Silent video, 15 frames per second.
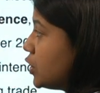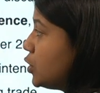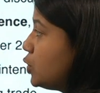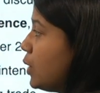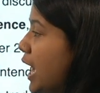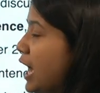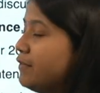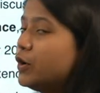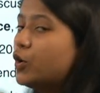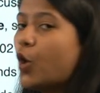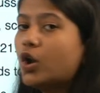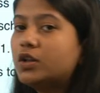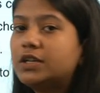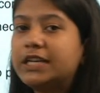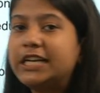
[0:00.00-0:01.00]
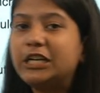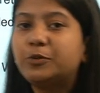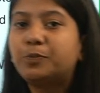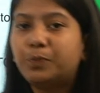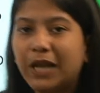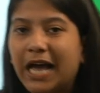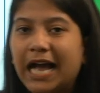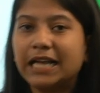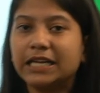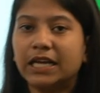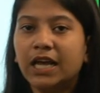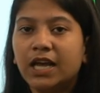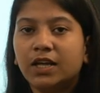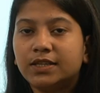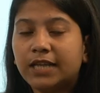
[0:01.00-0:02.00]
order to have a concrete plan
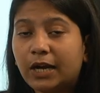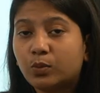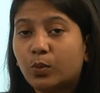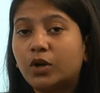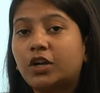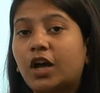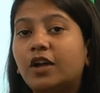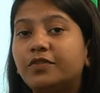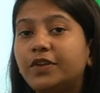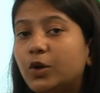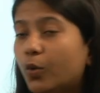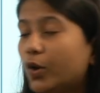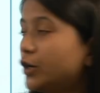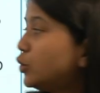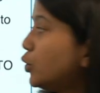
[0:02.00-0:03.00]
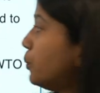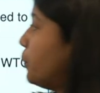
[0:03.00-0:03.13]
that what are we going